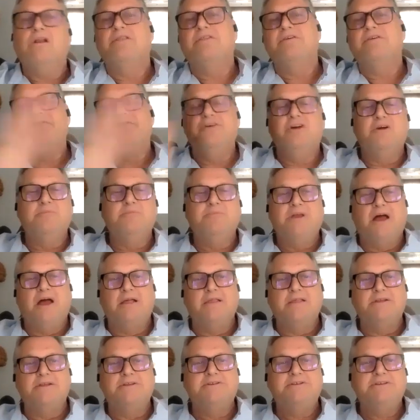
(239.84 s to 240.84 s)
all of the film
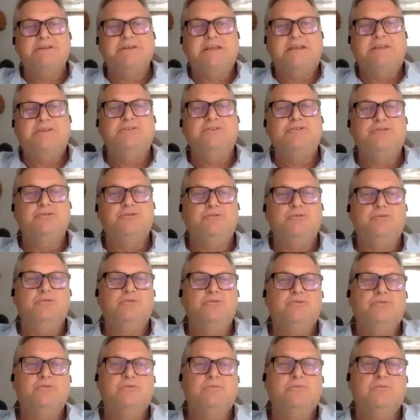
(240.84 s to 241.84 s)
knowledge
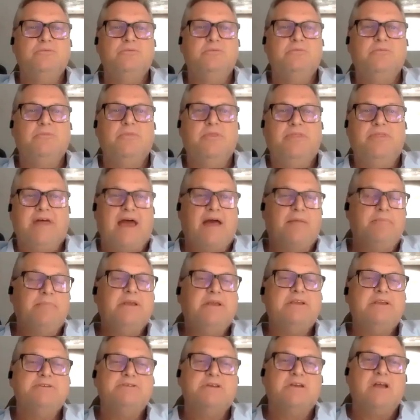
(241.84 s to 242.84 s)
into
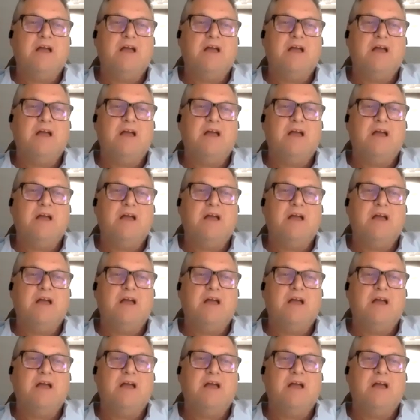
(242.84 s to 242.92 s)
that,